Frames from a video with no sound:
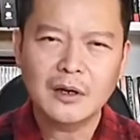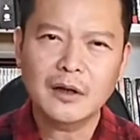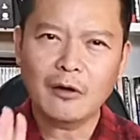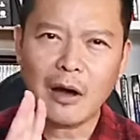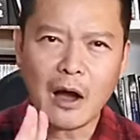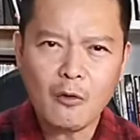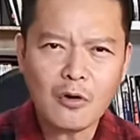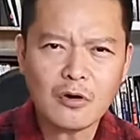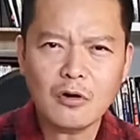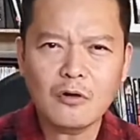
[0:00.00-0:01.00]
Now,
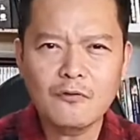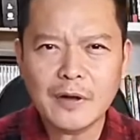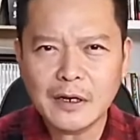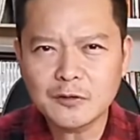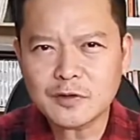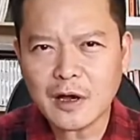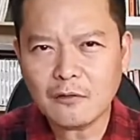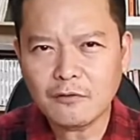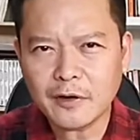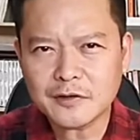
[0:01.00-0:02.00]
our core values
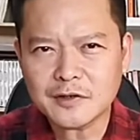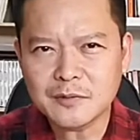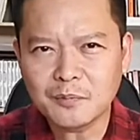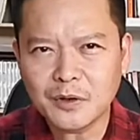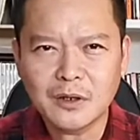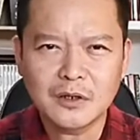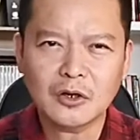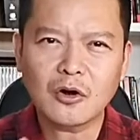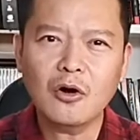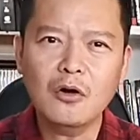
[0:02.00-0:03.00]
are very simple.
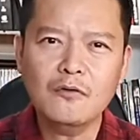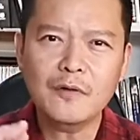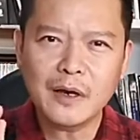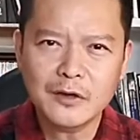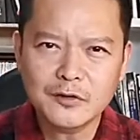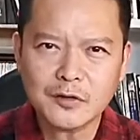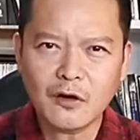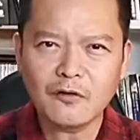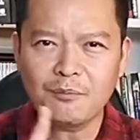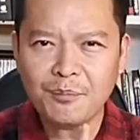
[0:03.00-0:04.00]
The core values
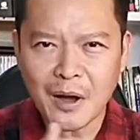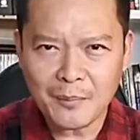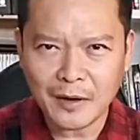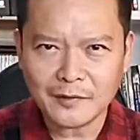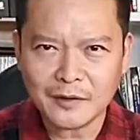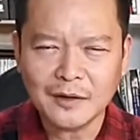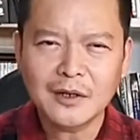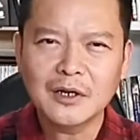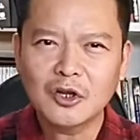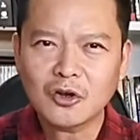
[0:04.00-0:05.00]
of MAMAT,
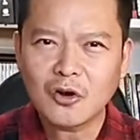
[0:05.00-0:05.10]
the